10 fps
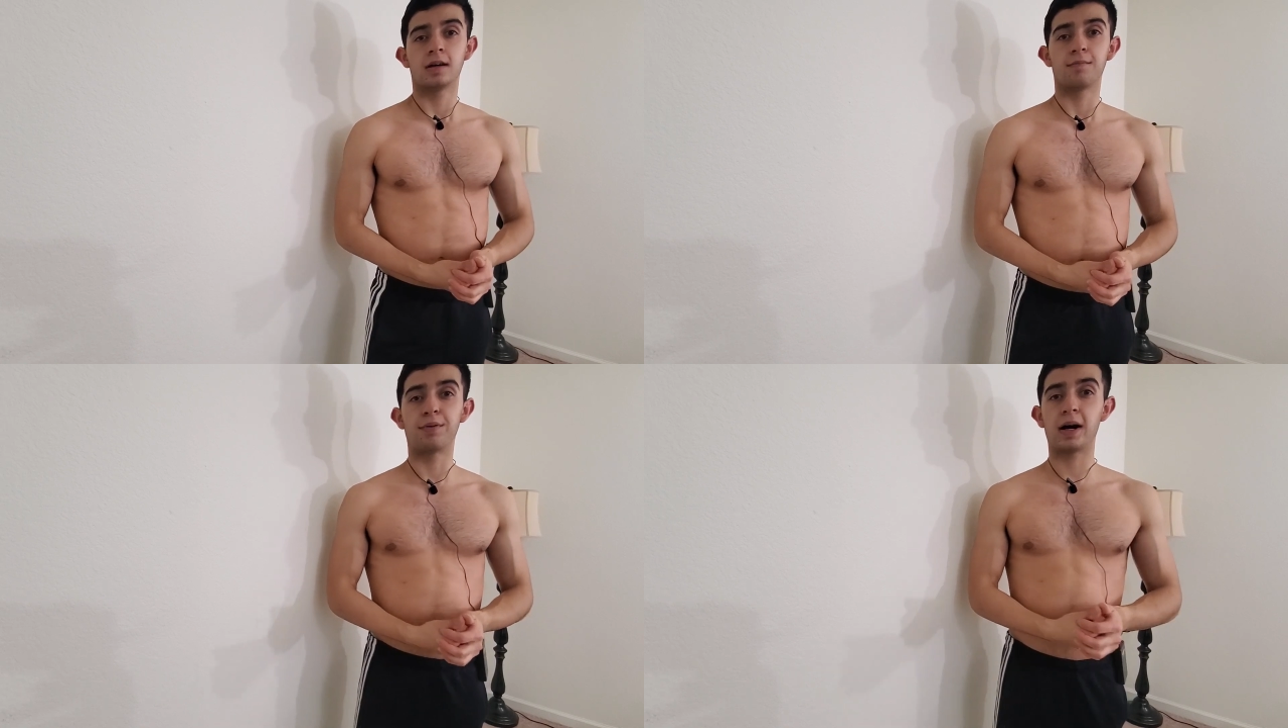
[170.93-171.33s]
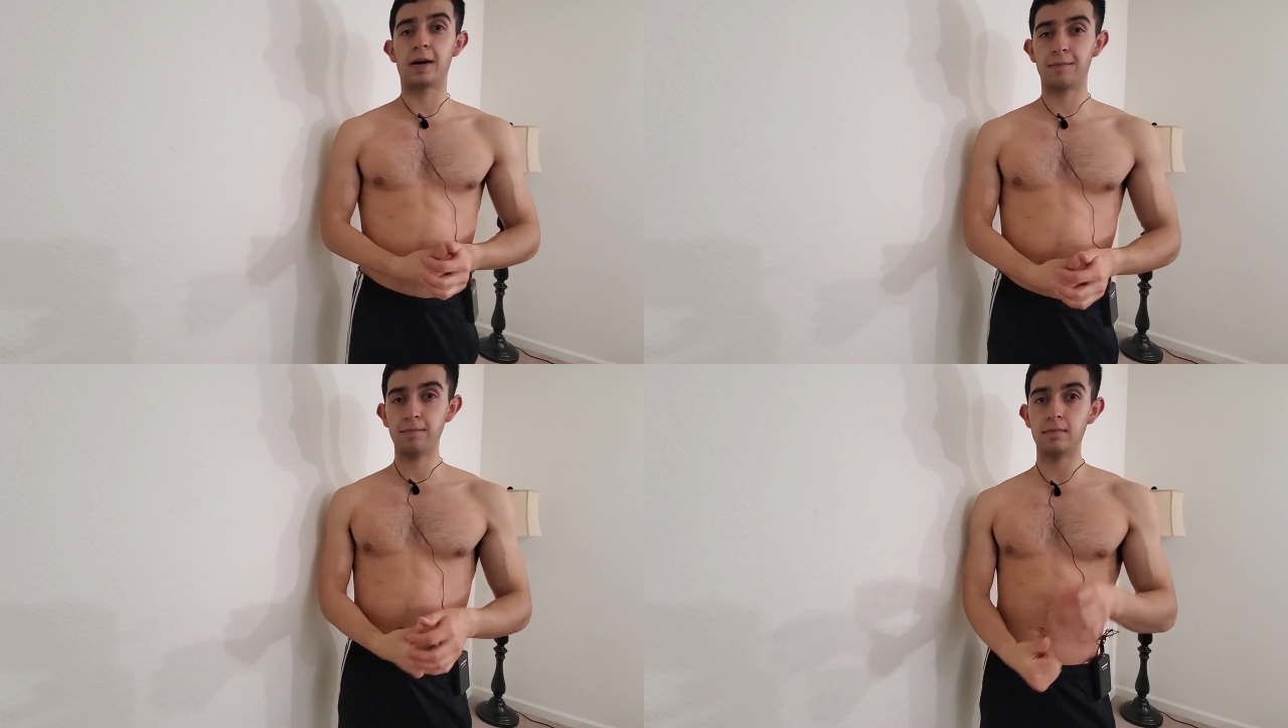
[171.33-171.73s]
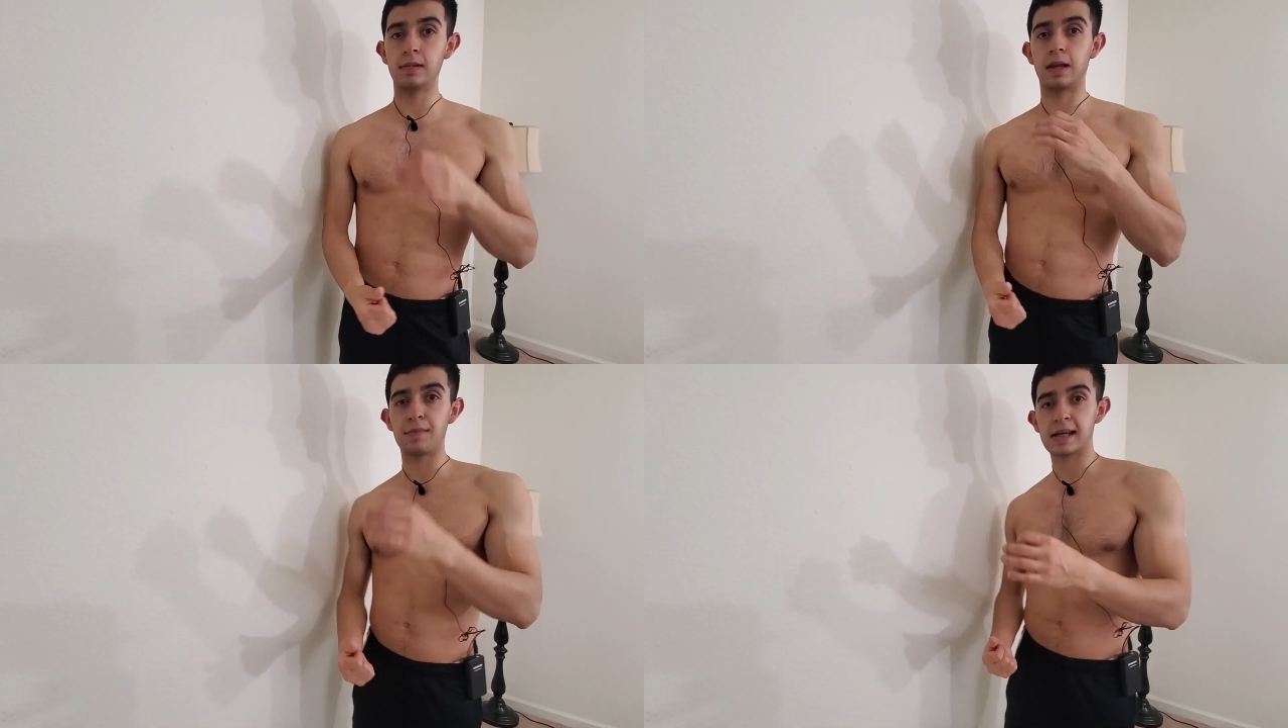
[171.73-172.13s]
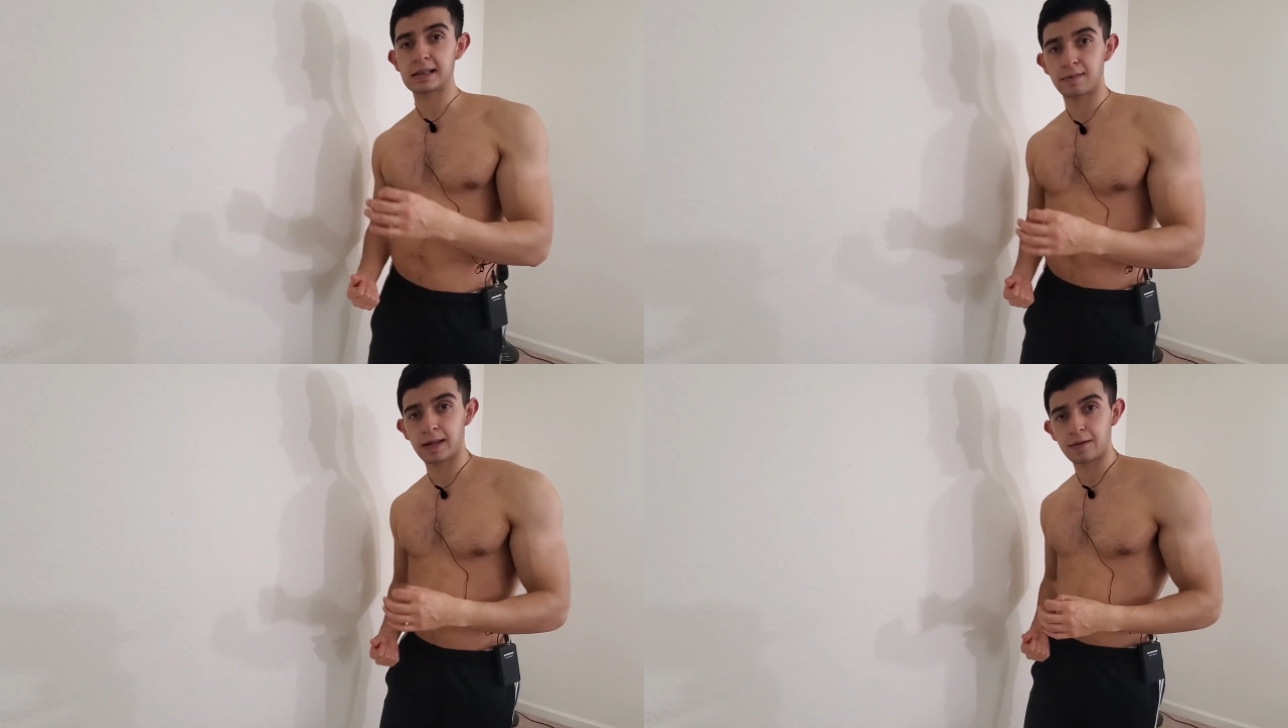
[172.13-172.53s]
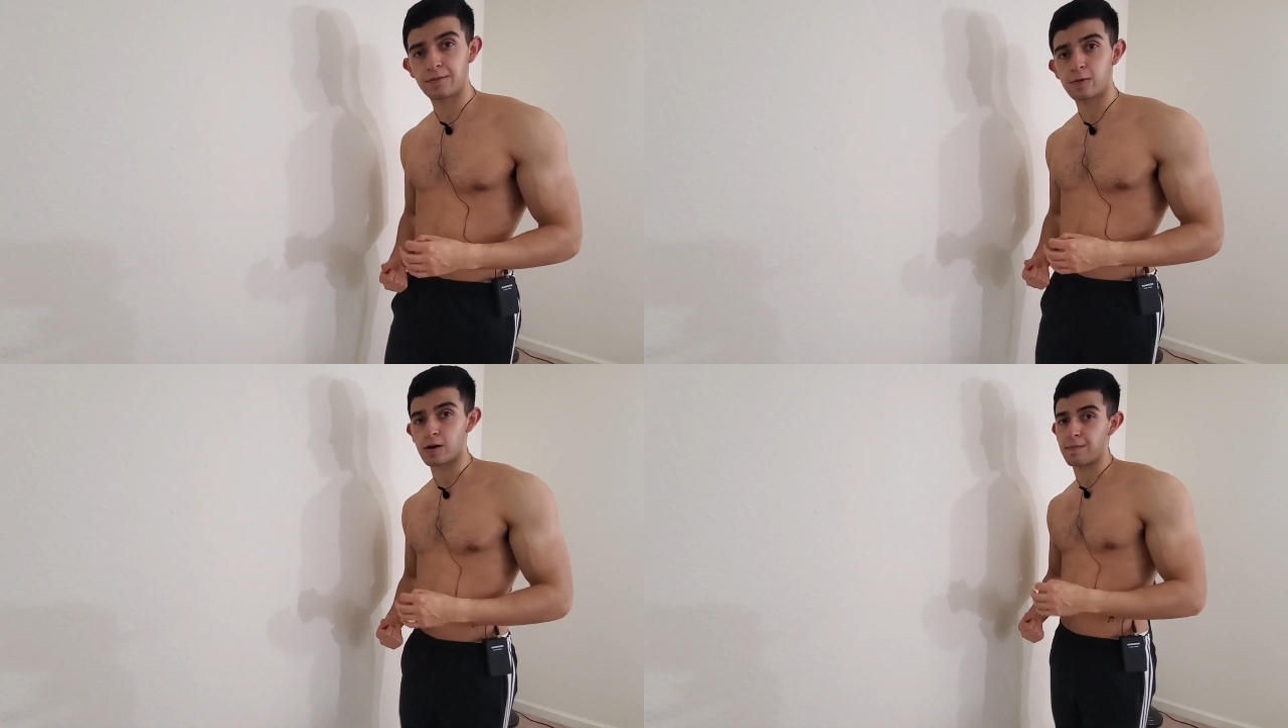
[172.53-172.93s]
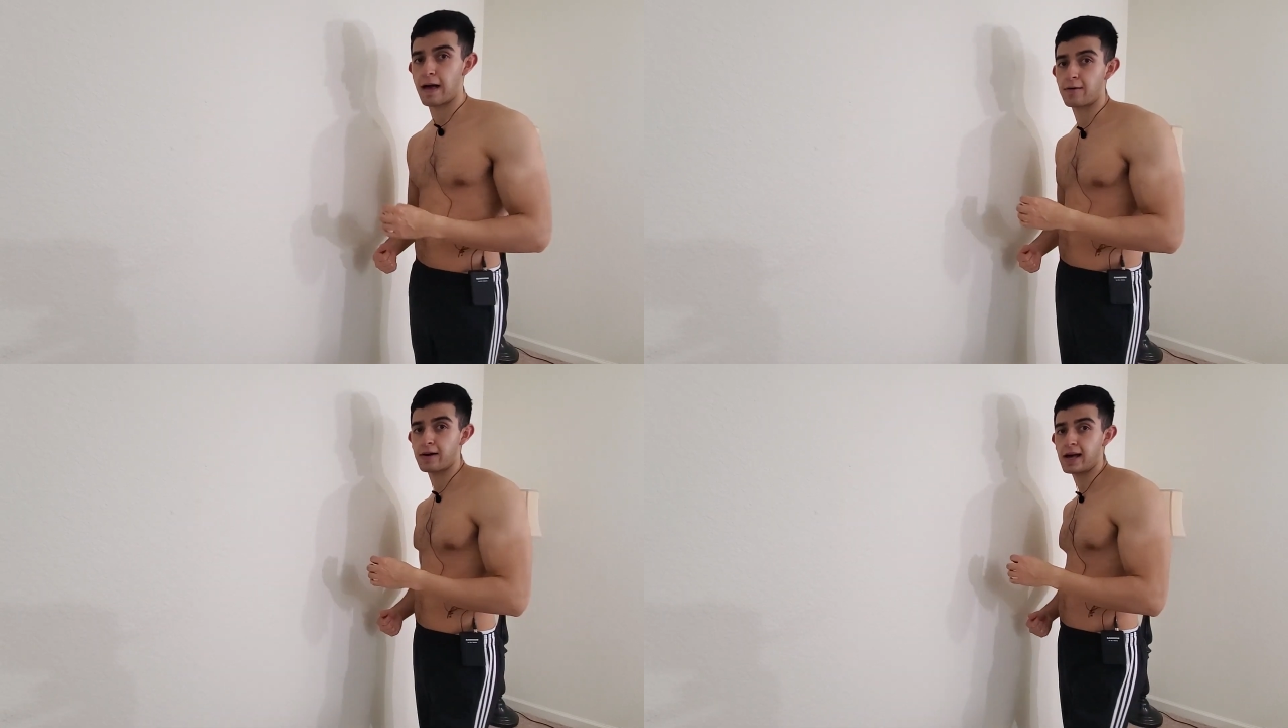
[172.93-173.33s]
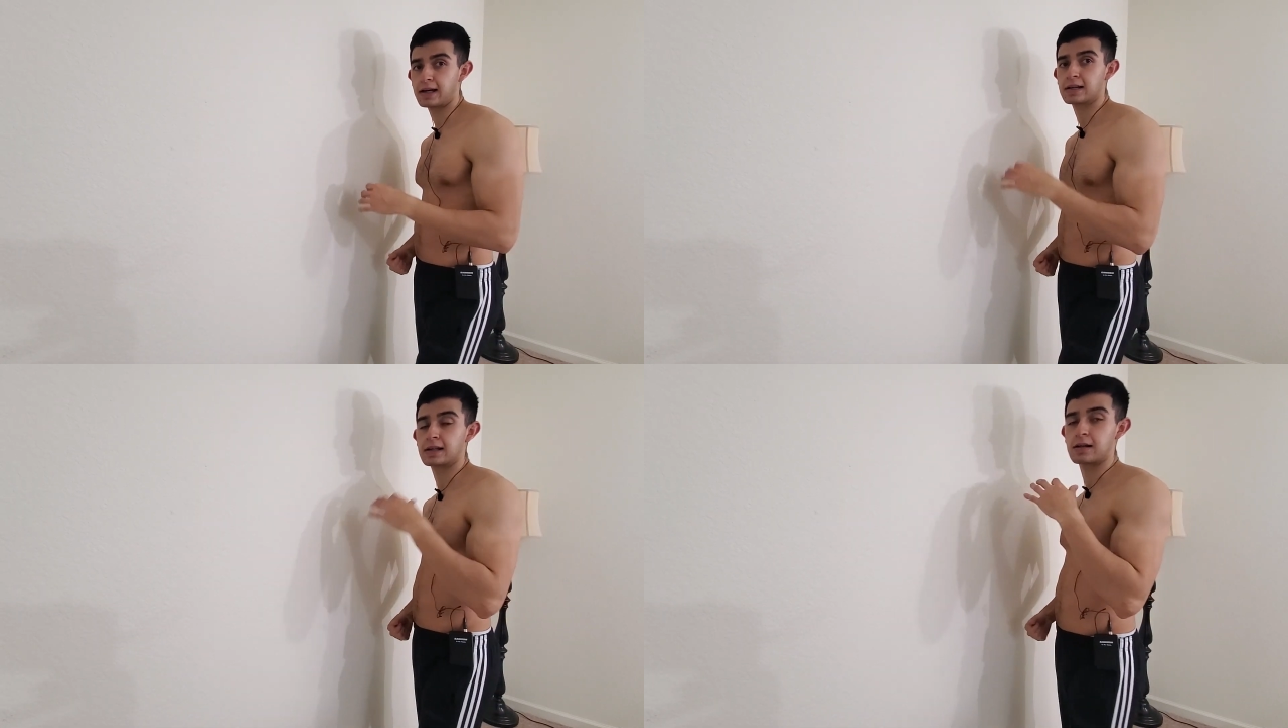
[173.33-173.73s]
but let me explain the form, that way I could